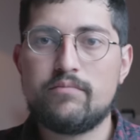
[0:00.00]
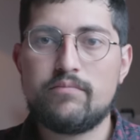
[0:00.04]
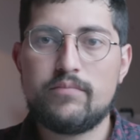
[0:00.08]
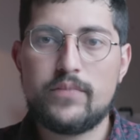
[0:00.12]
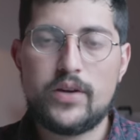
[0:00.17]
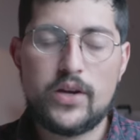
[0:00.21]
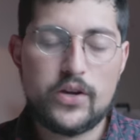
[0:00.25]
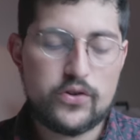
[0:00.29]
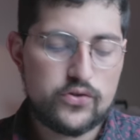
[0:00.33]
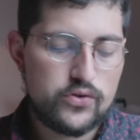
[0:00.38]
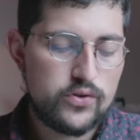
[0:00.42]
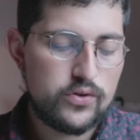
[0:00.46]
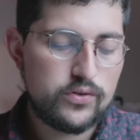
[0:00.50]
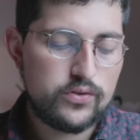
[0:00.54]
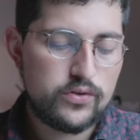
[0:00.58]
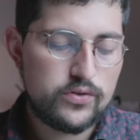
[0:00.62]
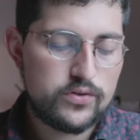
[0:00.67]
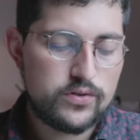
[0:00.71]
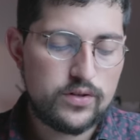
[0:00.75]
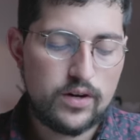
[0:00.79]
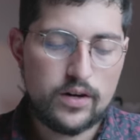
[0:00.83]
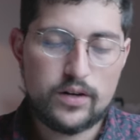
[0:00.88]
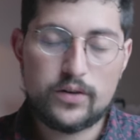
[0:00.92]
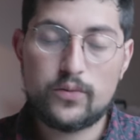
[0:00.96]
make sure to
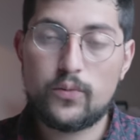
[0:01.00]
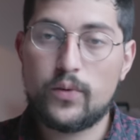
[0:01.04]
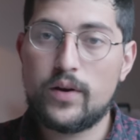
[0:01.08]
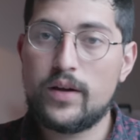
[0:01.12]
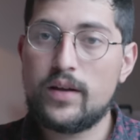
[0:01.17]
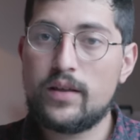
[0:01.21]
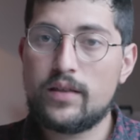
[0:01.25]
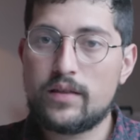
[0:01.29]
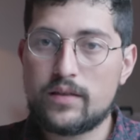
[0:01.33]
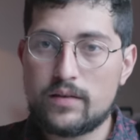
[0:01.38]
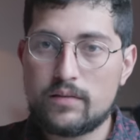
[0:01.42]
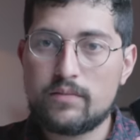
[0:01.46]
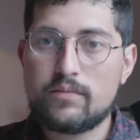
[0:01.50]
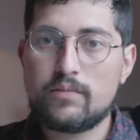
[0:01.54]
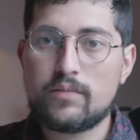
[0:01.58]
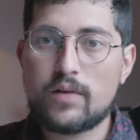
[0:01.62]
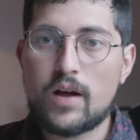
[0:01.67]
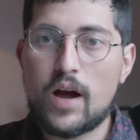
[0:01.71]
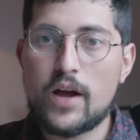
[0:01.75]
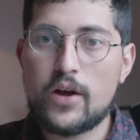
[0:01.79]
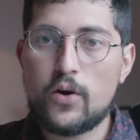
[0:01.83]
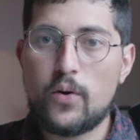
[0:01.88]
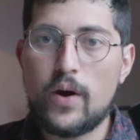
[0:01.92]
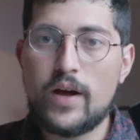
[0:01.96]
start with
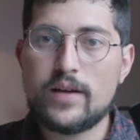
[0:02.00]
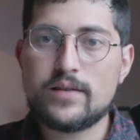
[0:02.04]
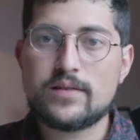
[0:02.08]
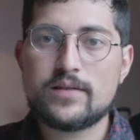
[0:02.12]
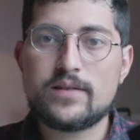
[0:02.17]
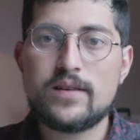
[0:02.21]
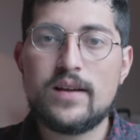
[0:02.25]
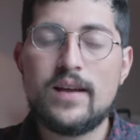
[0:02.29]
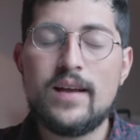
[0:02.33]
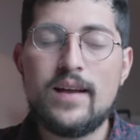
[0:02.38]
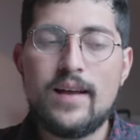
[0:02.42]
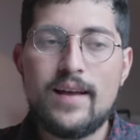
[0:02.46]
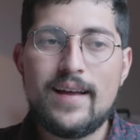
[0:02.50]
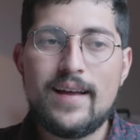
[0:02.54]
KaiOS.